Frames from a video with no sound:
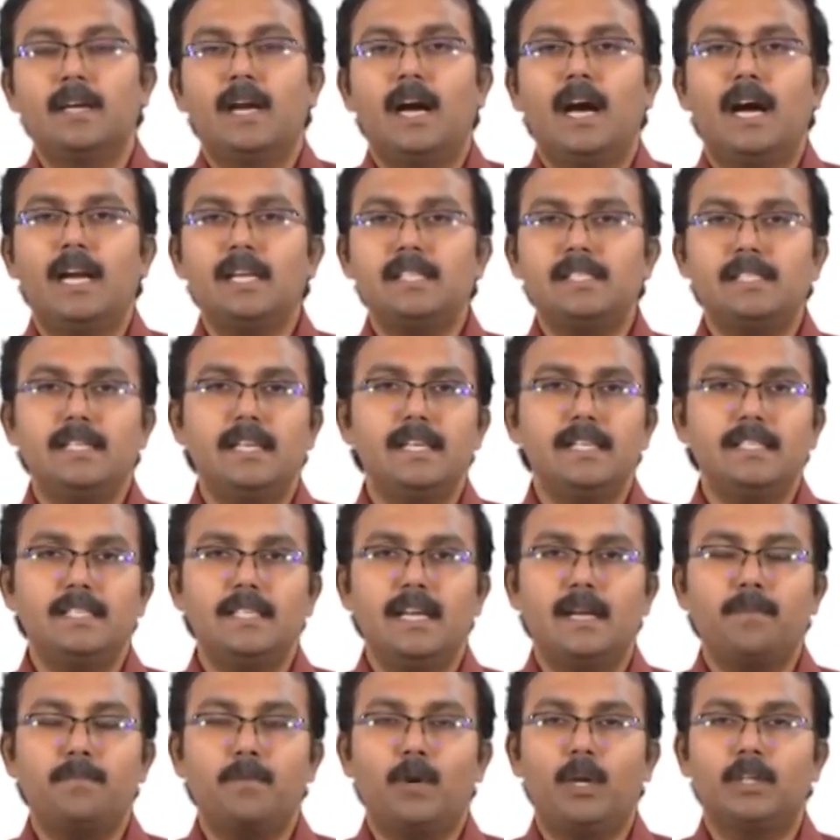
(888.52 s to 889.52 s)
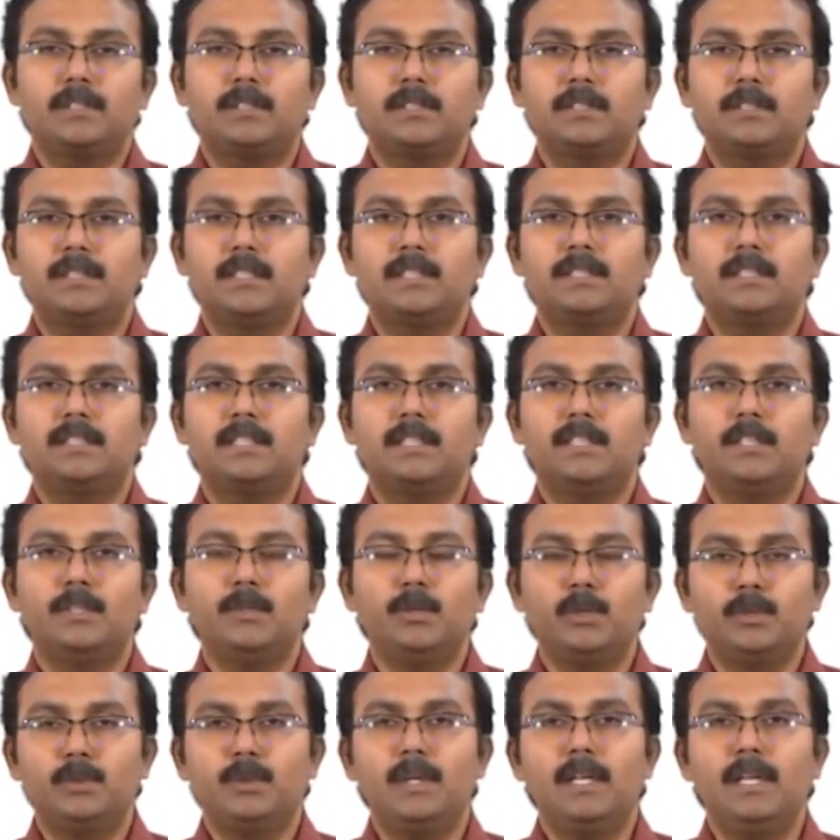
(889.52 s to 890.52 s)
Unsteady state processes
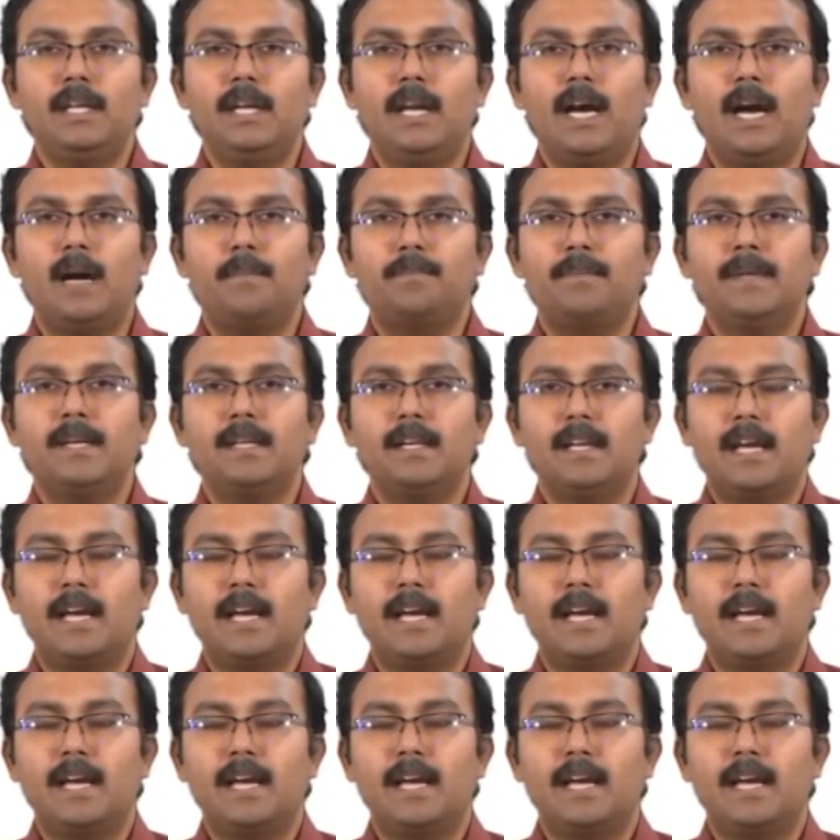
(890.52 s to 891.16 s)
usually happen